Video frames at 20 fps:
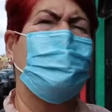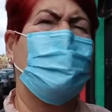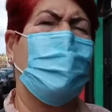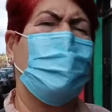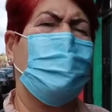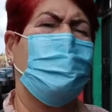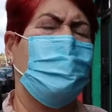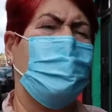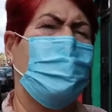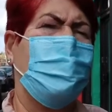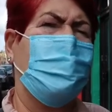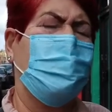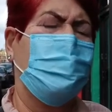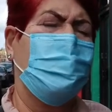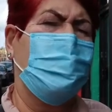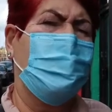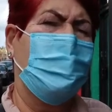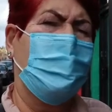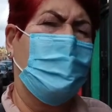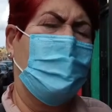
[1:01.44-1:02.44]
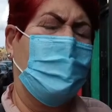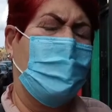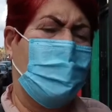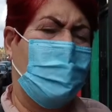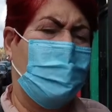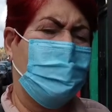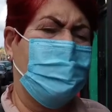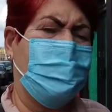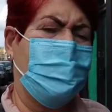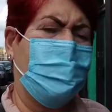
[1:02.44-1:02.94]
bad, really. it.
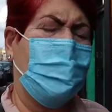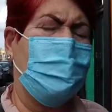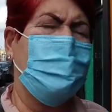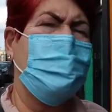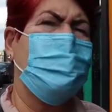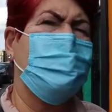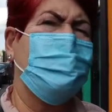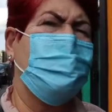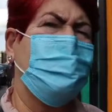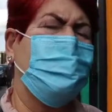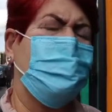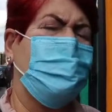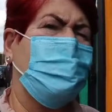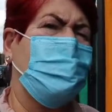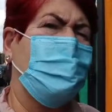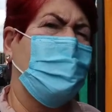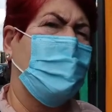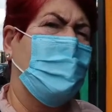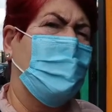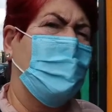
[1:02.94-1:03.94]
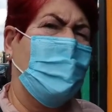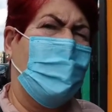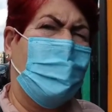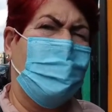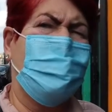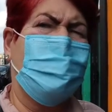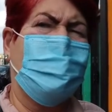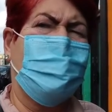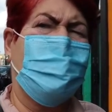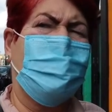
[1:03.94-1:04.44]
I have to be honest with you.
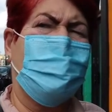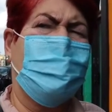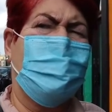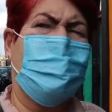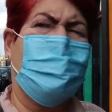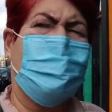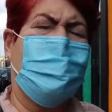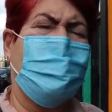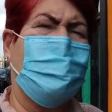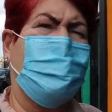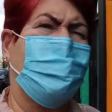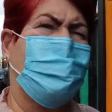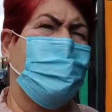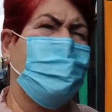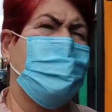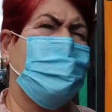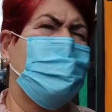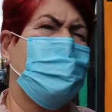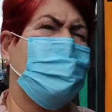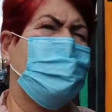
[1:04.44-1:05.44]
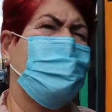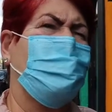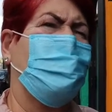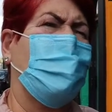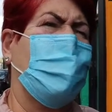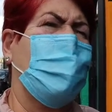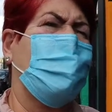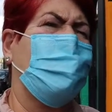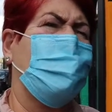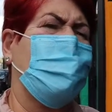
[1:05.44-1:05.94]
It's just, the first
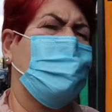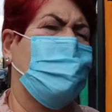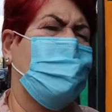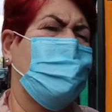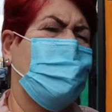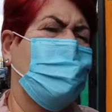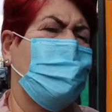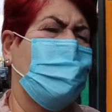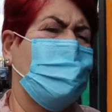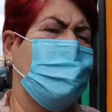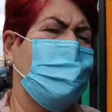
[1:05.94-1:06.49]
week or two, I,